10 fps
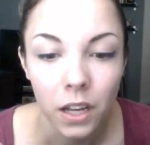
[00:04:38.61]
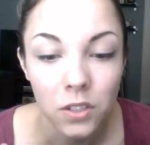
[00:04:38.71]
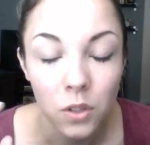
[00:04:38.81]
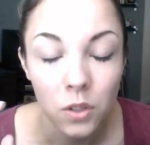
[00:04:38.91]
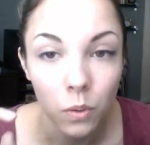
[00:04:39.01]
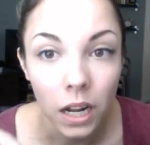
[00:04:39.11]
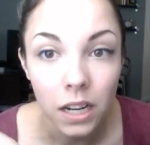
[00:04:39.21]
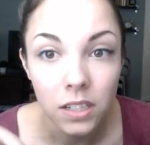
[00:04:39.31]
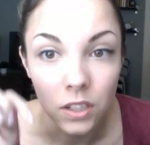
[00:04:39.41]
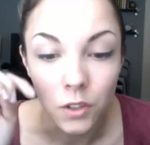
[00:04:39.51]
So what I
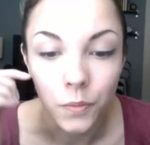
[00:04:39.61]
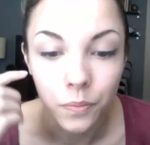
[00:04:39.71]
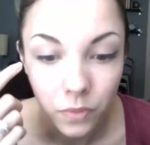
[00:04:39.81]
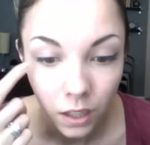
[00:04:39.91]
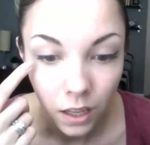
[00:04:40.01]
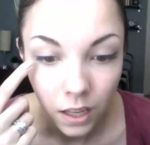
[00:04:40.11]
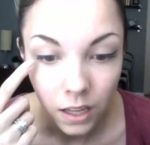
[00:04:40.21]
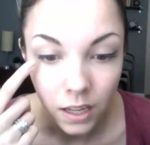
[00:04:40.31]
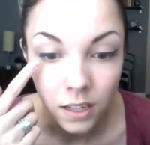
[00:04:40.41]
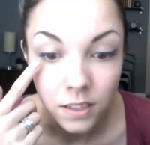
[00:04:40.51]
do
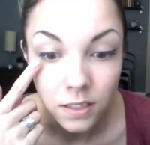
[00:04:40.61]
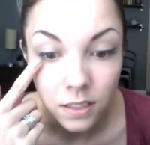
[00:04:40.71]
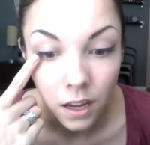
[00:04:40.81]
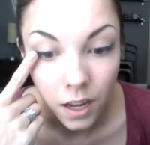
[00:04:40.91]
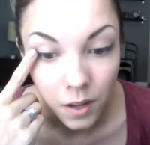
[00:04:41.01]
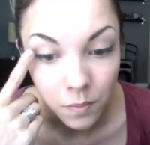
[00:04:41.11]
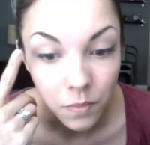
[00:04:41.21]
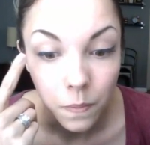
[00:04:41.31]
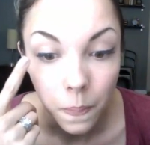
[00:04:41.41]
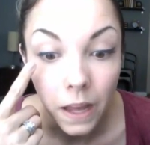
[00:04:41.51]
is
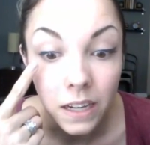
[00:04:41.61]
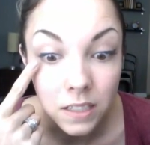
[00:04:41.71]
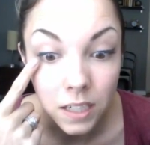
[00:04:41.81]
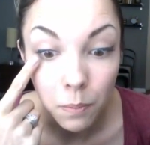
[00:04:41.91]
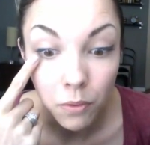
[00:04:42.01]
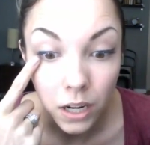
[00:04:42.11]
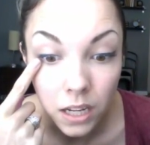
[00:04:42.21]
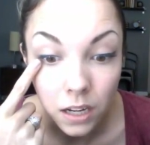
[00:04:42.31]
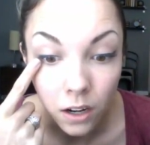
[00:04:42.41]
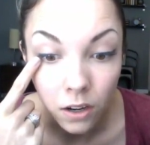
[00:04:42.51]
I stop right
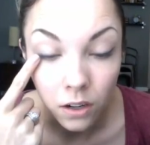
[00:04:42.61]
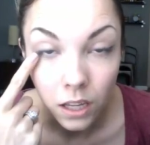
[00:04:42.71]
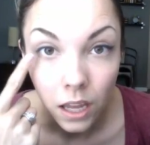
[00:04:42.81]
here